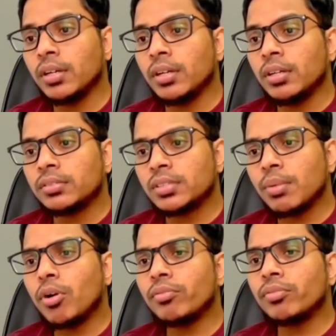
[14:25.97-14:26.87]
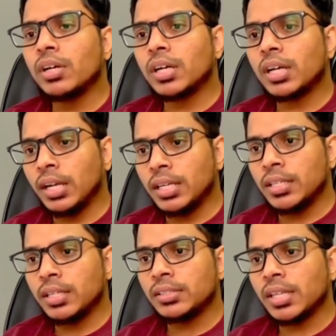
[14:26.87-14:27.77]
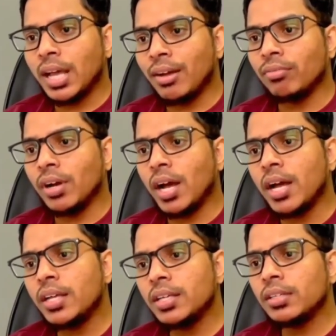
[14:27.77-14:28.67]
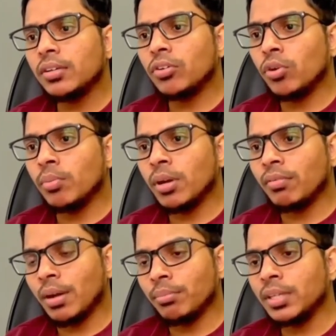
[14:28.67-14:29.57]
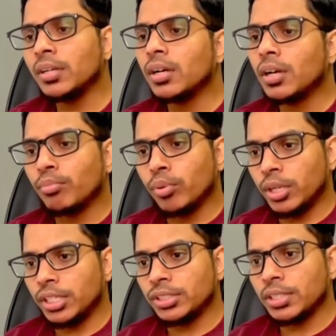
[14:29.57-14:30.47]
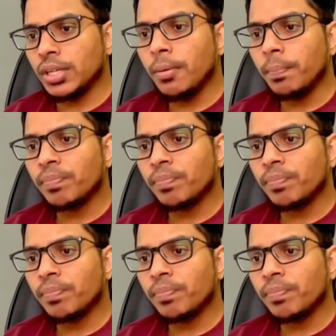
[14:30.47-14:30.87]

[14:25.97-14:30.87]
some of the clean agents have high global warming potential,